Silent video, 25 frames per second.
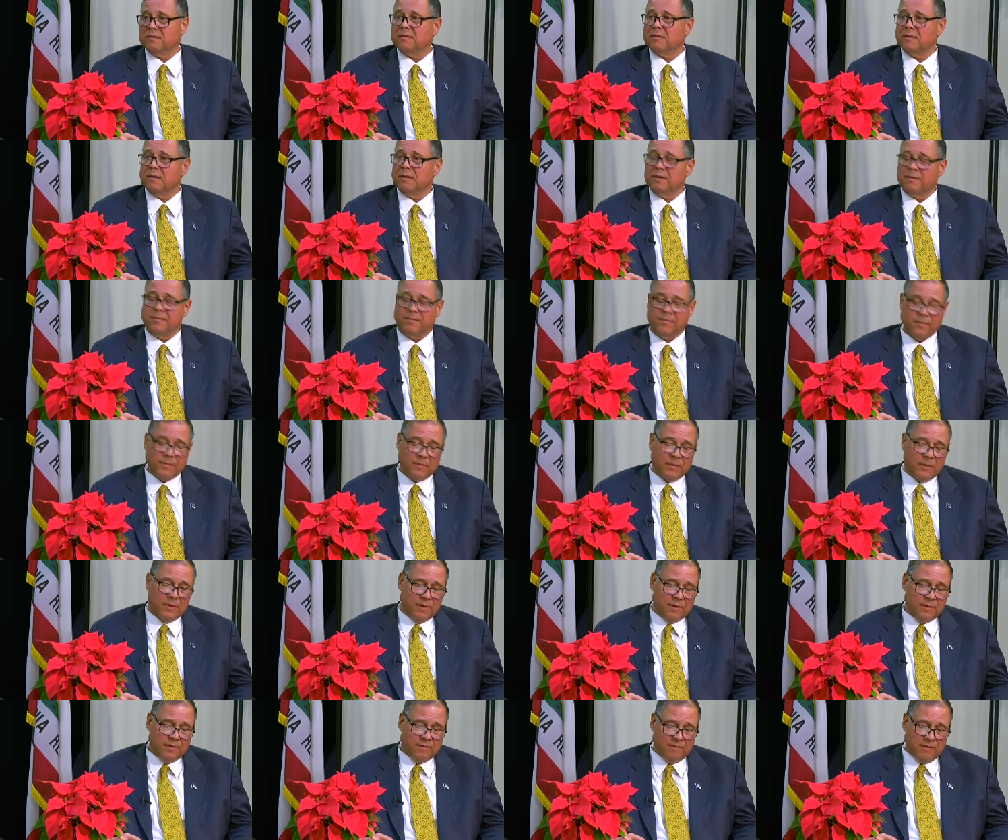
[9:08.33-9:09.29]
So,
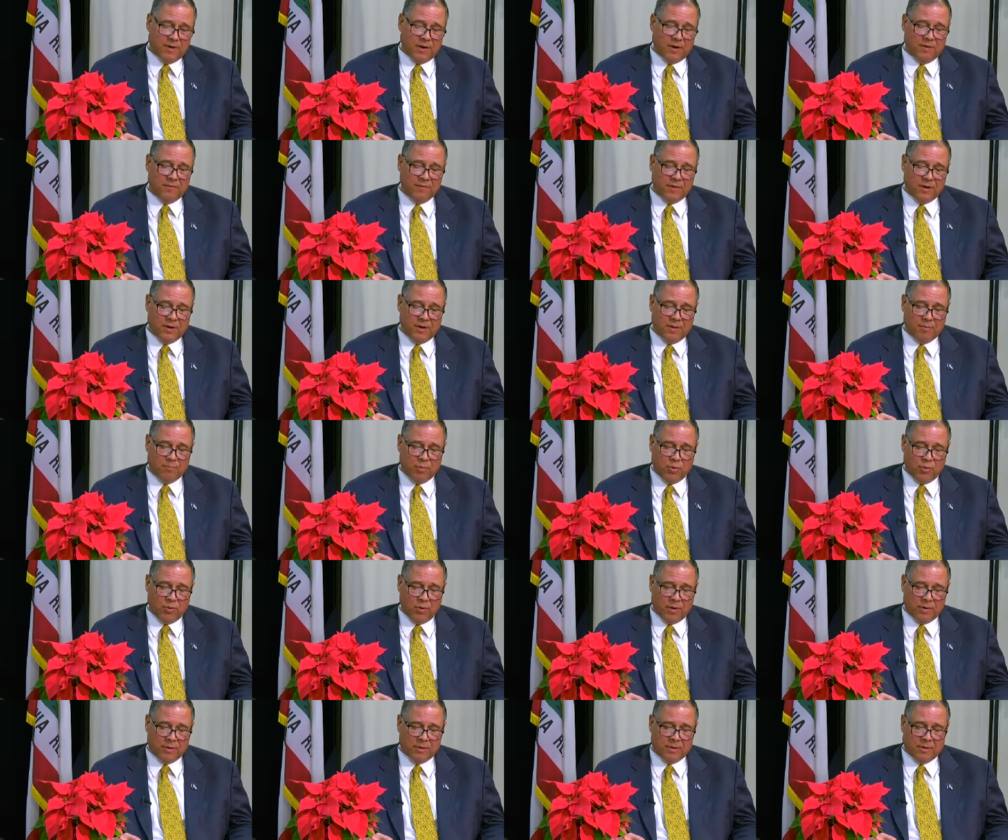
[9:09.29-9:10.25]
very very
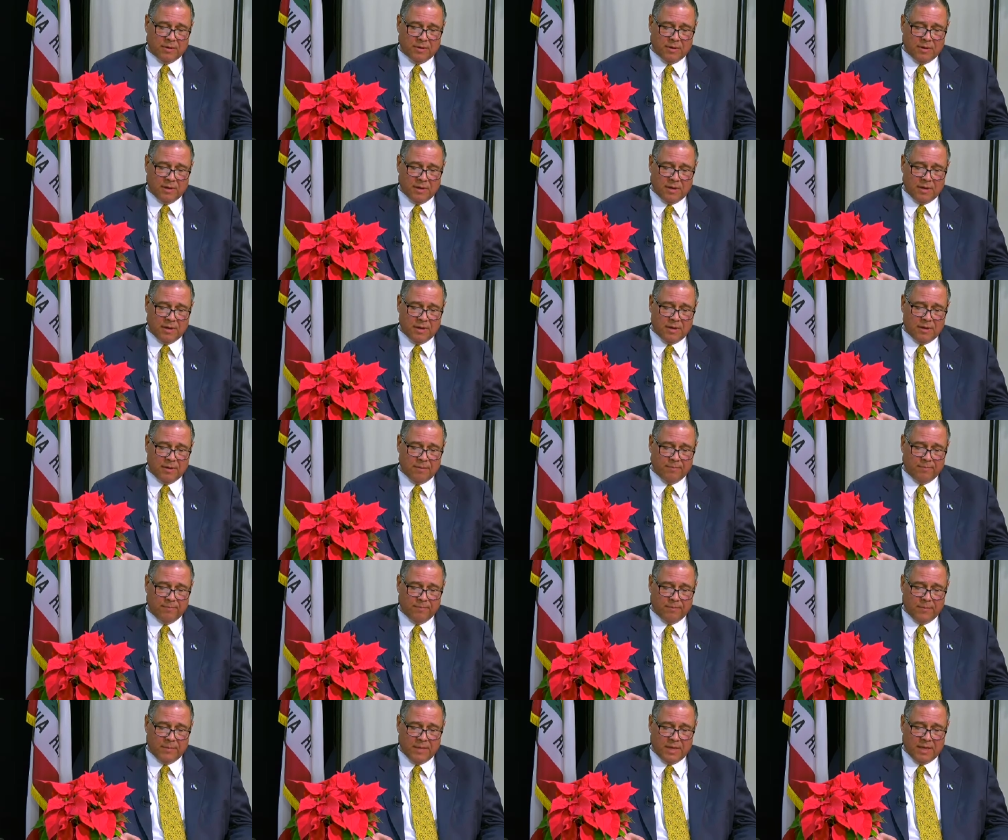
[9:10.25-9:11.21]
important,
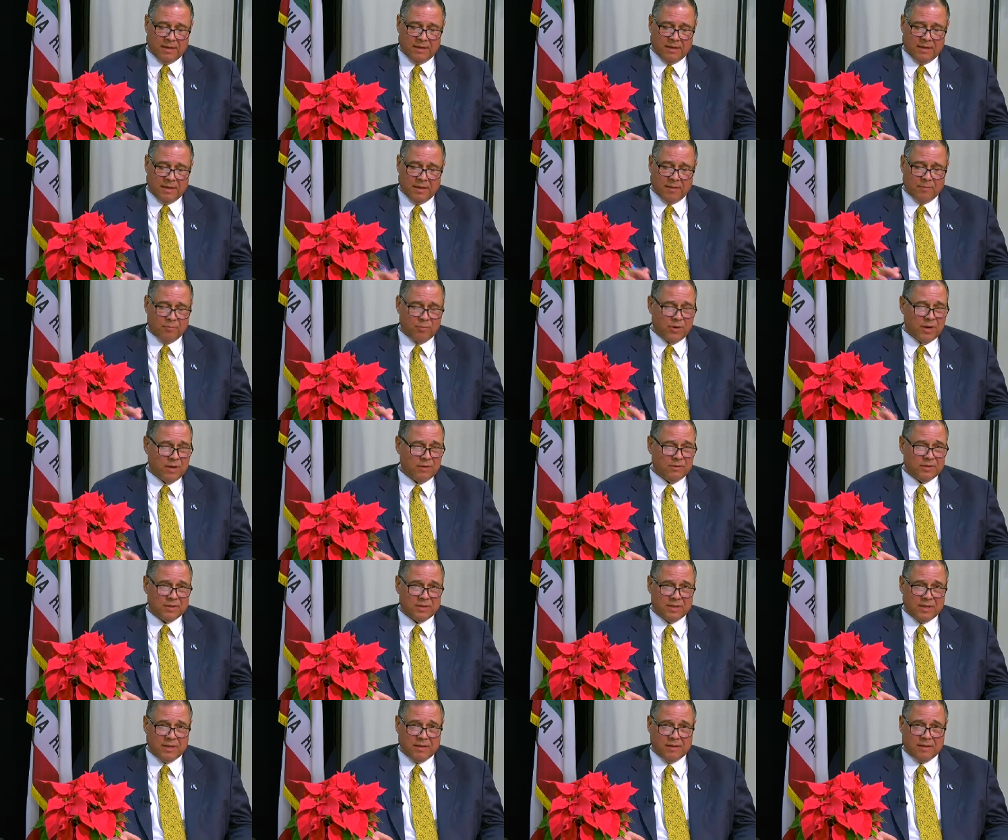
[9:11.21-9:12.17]
um, and and I'm proud to
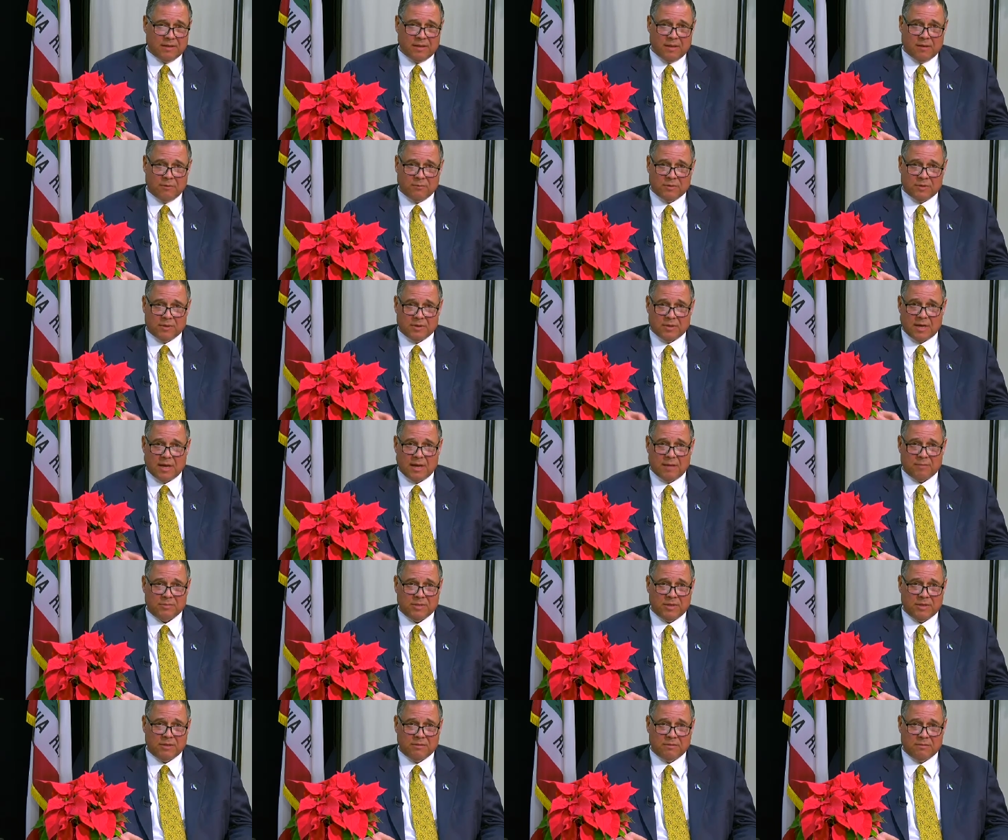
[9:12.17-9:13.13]
say that that was
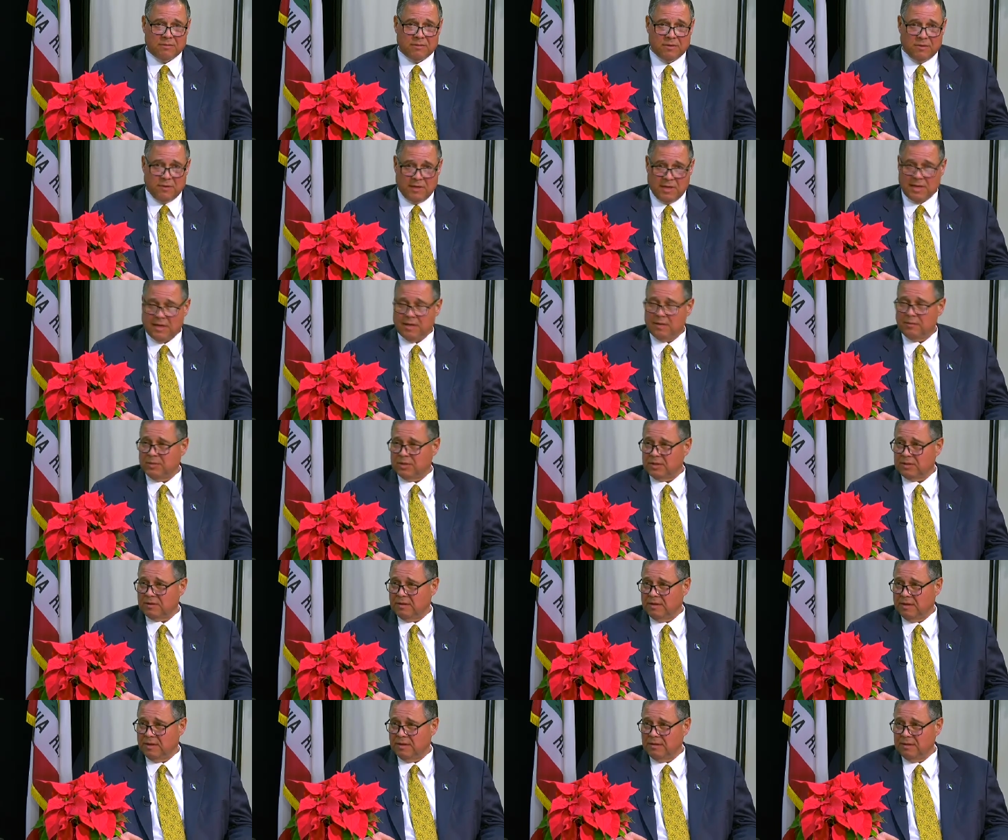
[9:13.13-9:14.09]
adopted
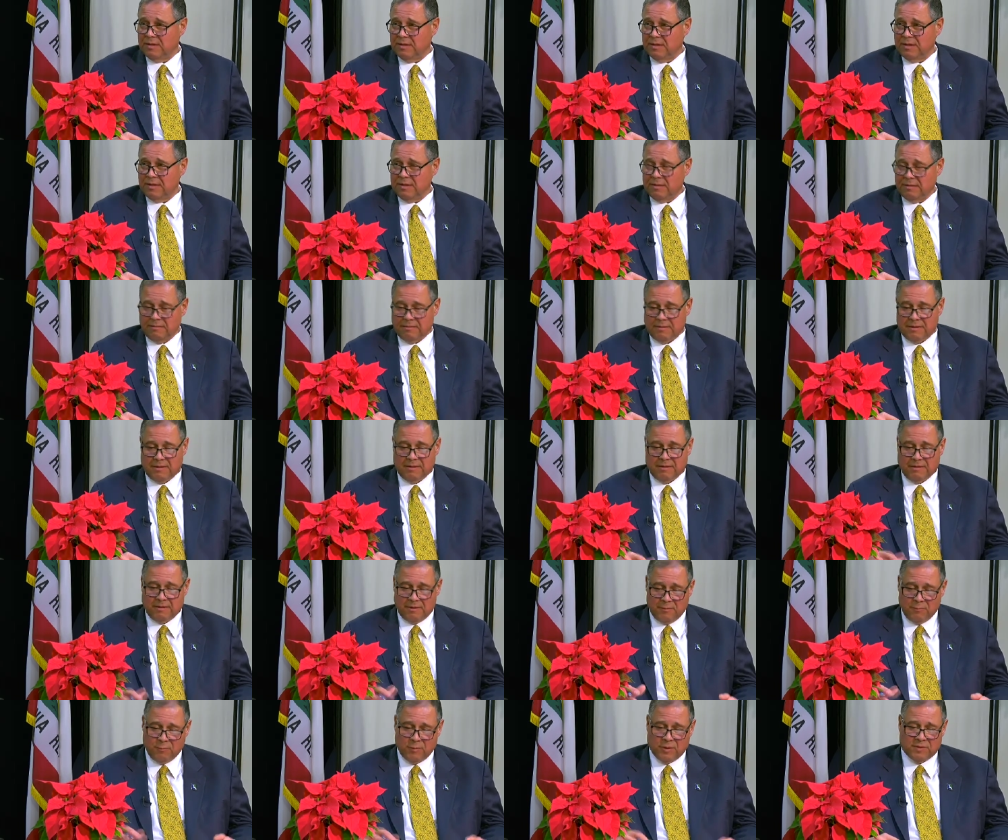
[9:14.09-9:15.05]
unanimously, and
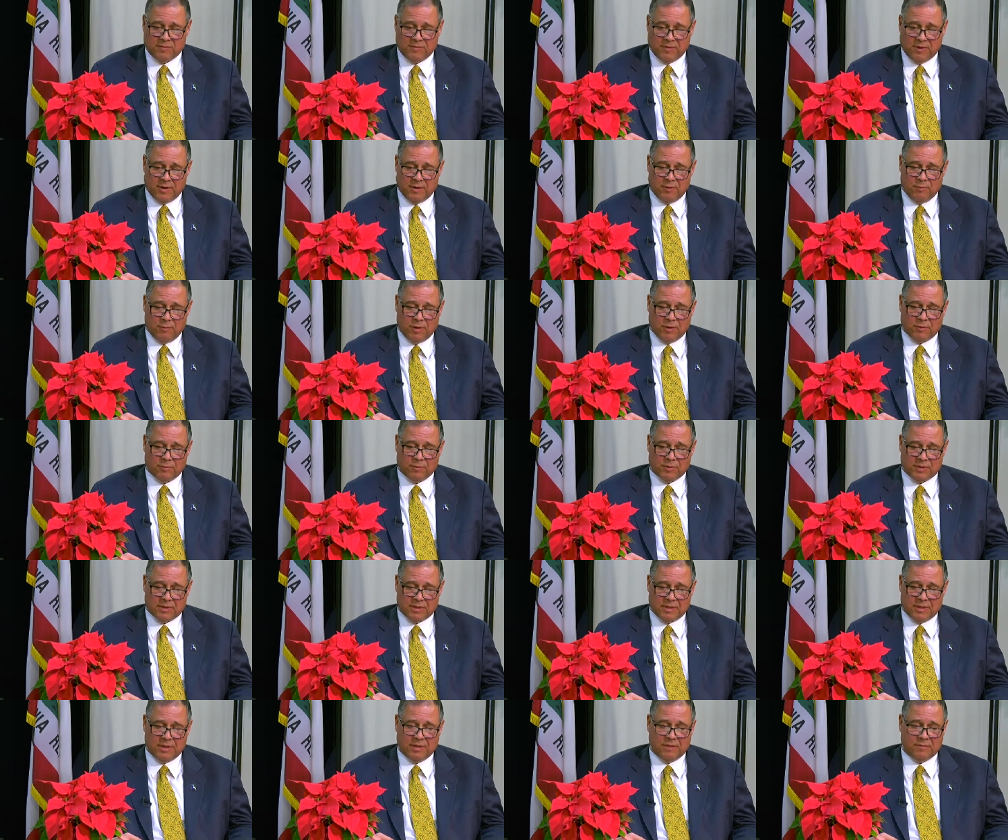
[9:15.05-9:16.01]
and it was very well
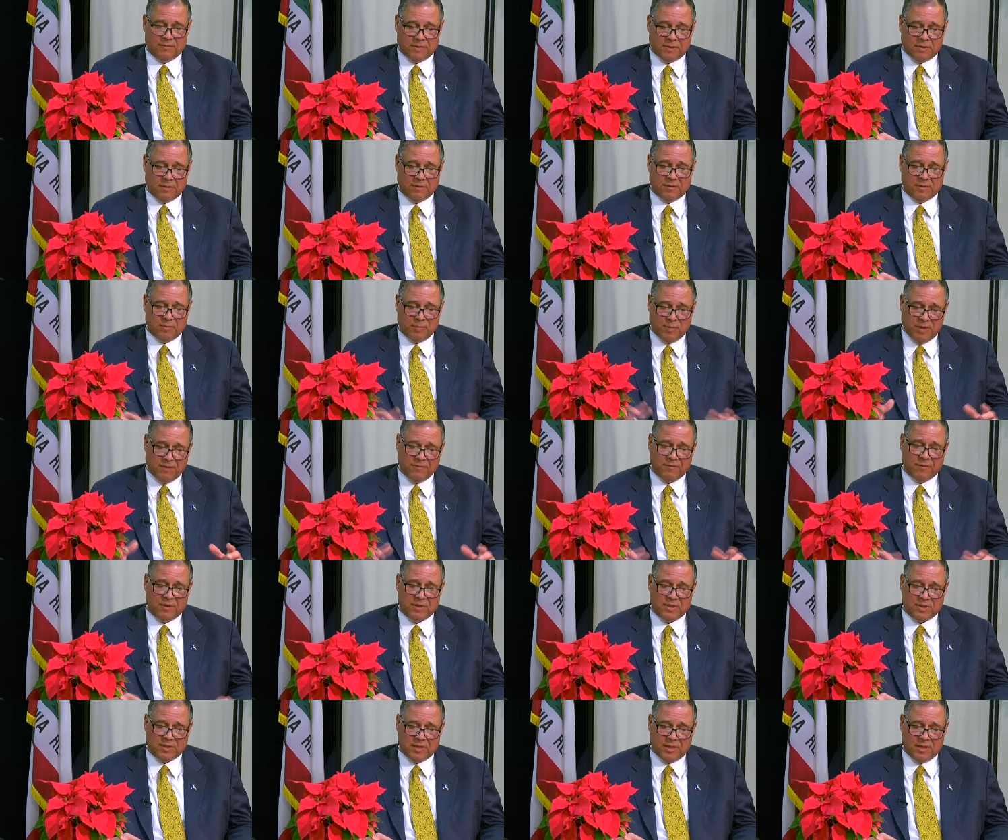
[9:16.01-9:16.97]
received. So it's big
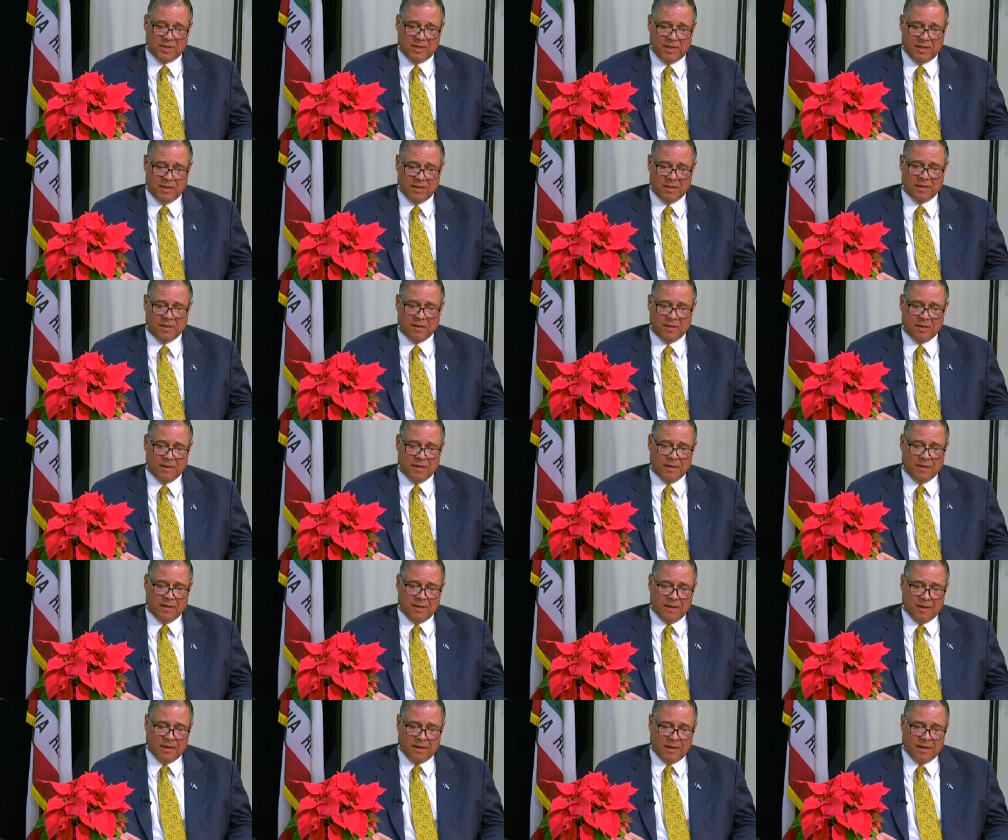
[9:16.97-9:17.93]
for the city.
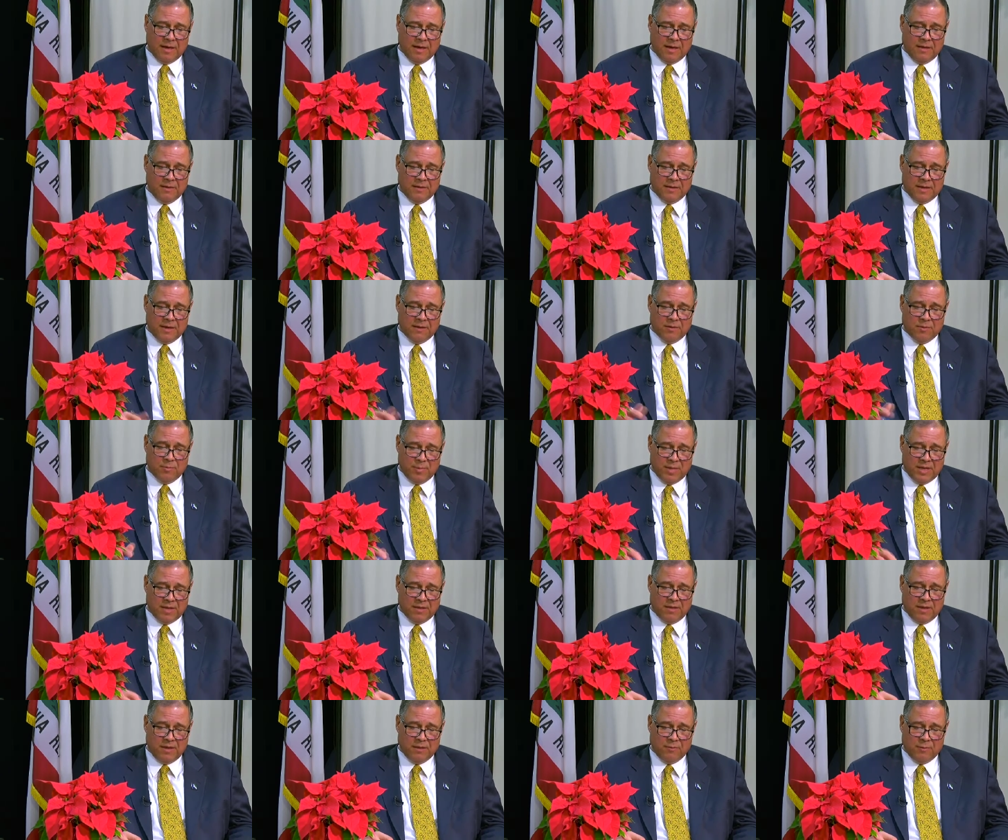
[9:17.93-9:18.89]
Uh, the other
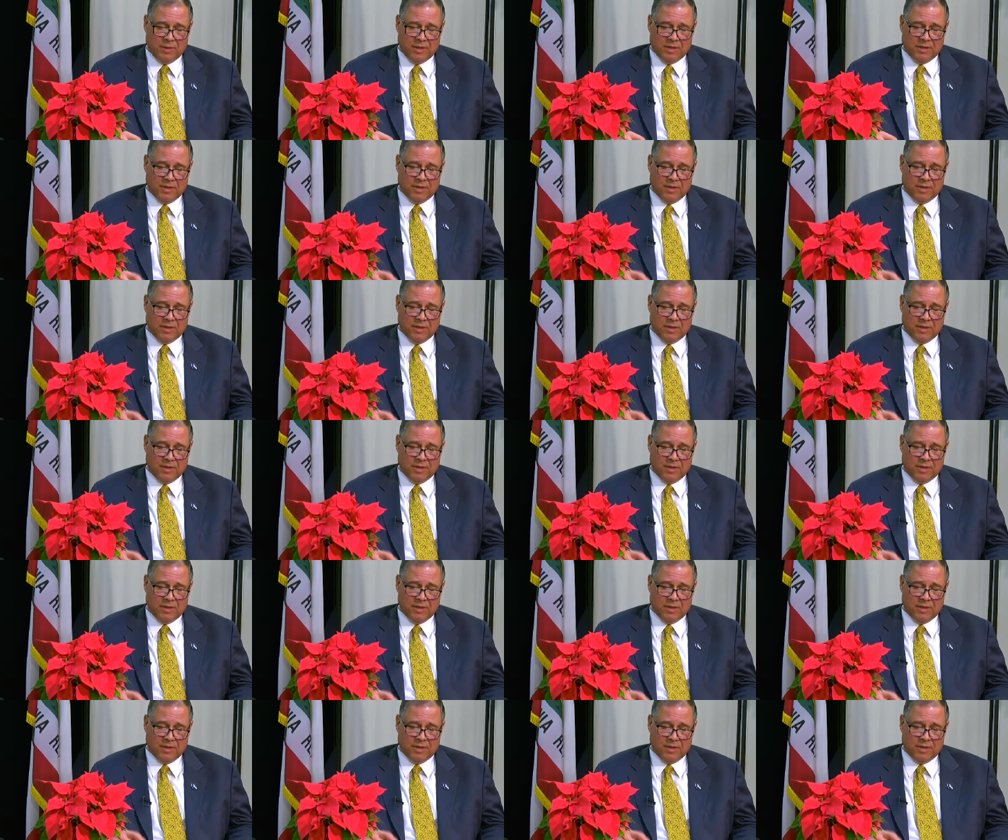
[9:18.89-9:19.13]
big thing we